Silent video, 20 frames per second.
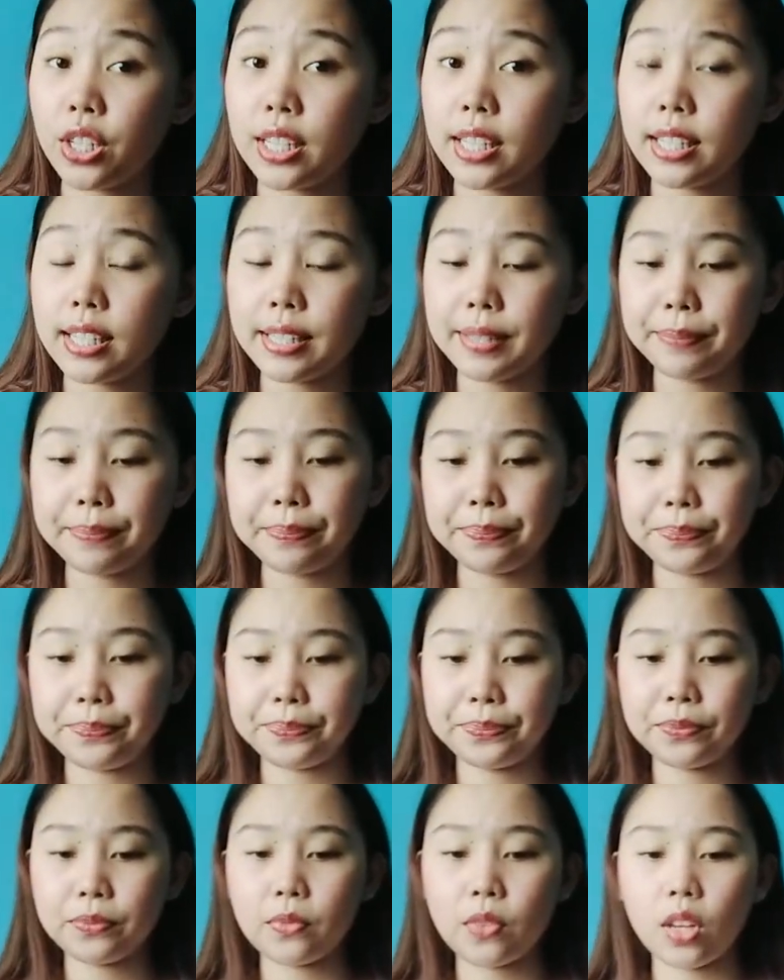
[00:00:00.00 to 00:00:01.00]
The end of
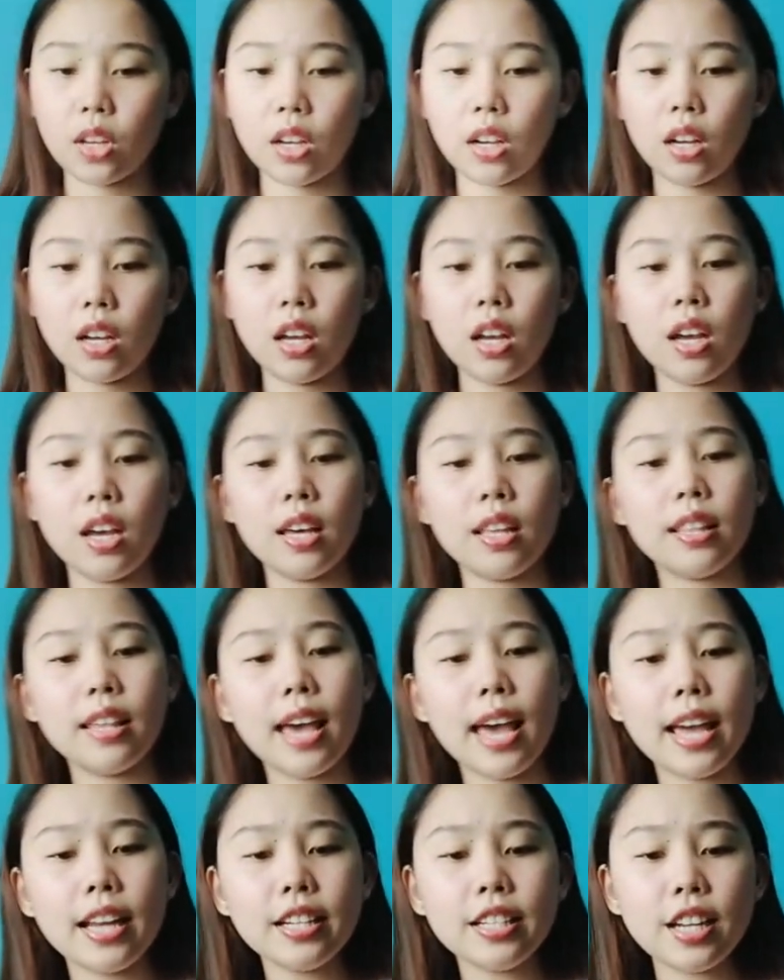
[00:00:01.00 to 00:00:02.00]
the dot-com
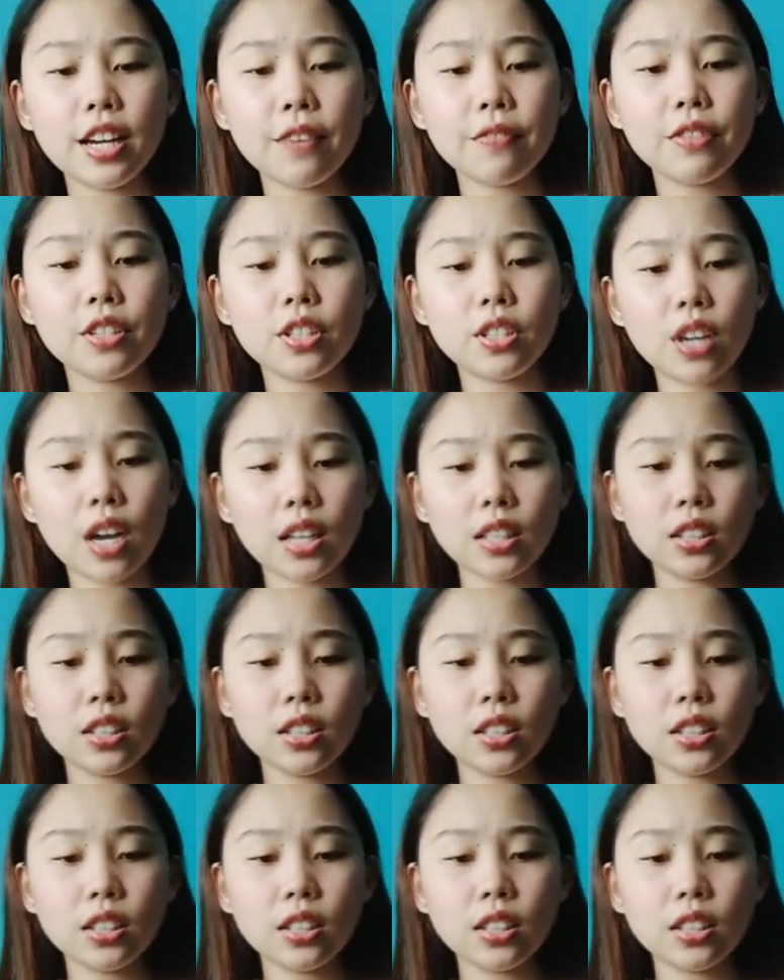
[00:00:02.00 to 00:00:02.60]
boom